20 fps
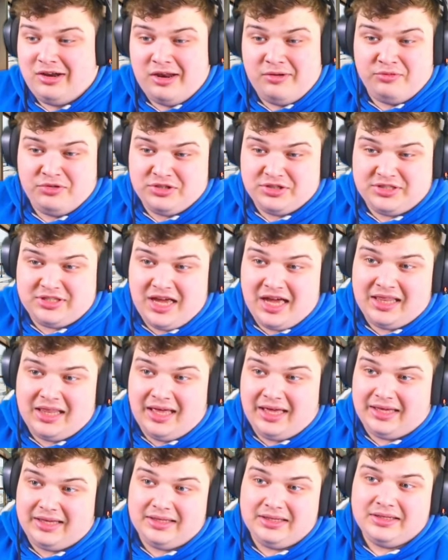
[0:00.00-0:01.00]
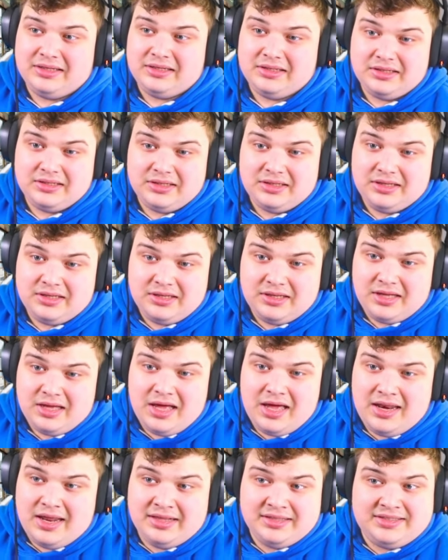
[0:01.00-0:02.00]
we just get like
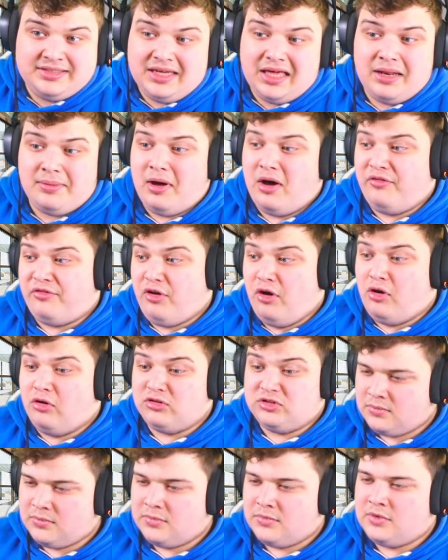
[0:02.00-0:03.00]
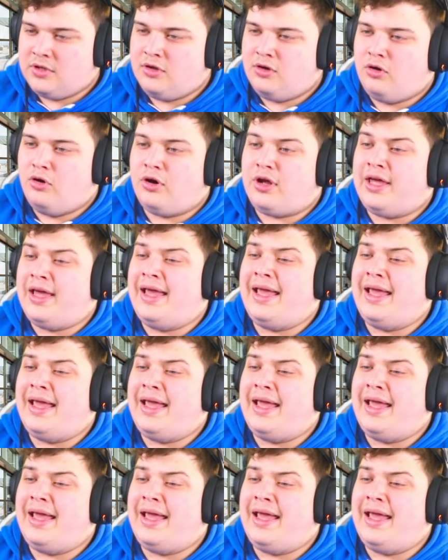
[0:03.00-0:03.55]
an insane amount of gold. Okay,